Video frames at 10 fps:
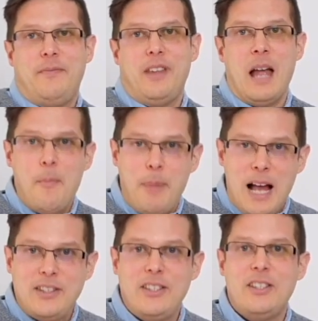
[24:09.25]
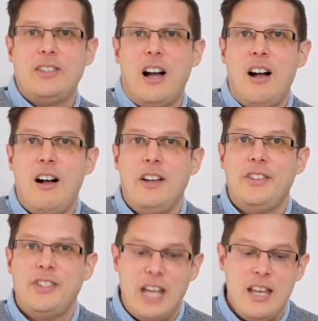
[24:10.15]
Ambassadors are
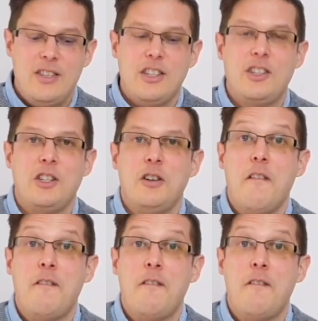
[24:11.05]
sent to